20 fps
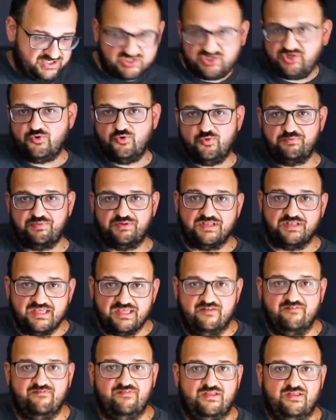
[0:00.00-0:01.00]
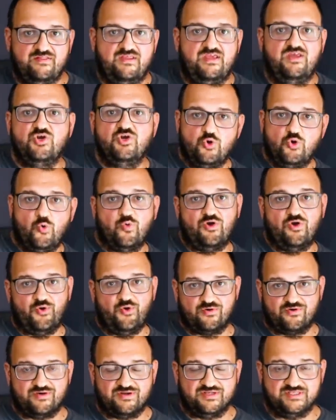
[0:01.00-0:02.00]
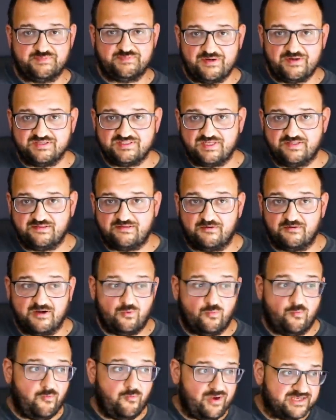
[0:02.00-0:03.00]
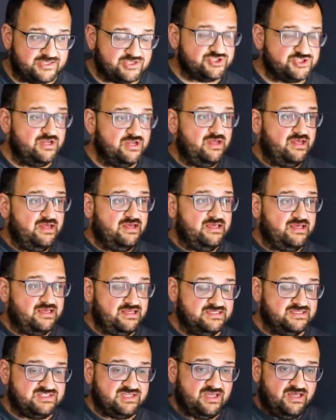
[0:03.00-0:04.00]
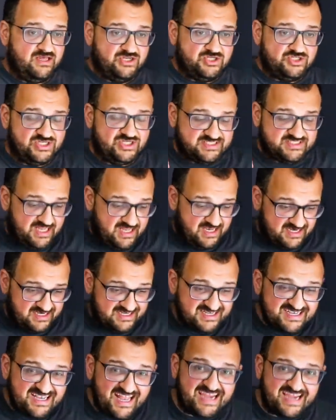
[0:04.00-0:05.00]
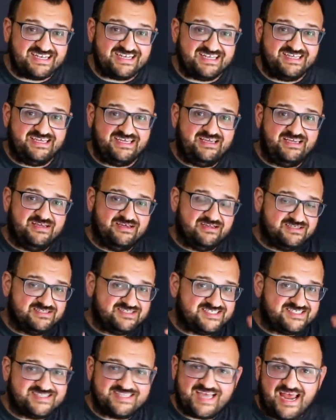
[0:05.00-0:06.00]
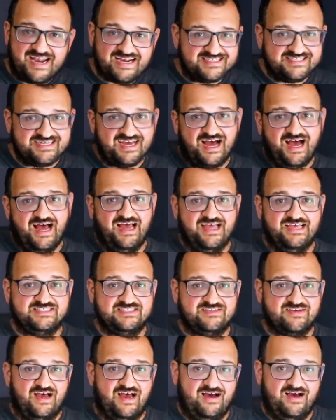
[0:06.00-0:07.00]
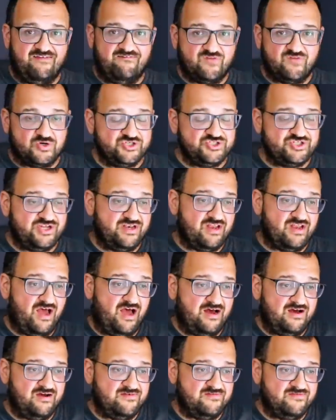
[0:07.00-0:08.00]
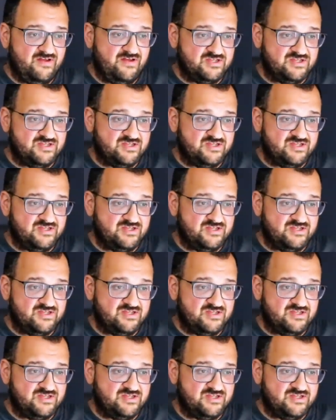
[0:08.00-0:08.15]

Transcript: do believe in the New World Order conspiracy theory, which is just lightly sanitized version of